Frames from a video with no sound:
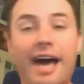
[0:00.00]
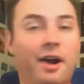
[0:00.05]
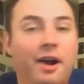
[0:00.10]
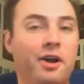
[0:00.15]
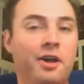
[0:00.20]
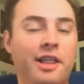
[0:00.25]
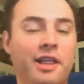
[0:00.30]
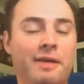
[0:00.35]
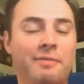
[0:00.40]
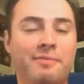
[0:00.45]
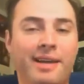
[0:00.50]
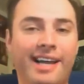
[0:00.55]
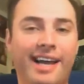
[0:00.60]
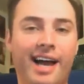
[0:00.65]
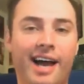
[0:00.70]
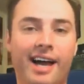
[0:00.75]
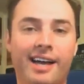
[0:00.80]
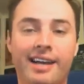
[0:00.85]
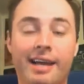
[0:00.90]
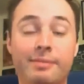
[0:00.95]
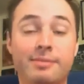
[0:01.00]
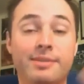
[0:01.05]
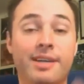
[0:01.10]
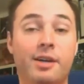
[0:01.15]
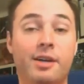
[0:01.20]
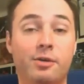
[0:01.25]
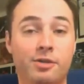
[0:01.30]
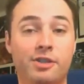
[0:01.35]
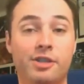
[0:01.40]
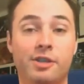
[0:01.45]
I don't know that many god names. I
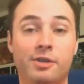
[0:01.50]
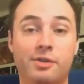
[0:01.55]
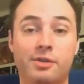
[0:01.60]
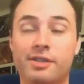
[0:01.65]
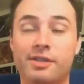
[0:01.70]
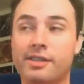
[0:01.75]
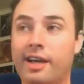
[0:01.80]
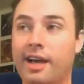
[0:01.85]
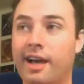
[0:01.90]
know Zeus.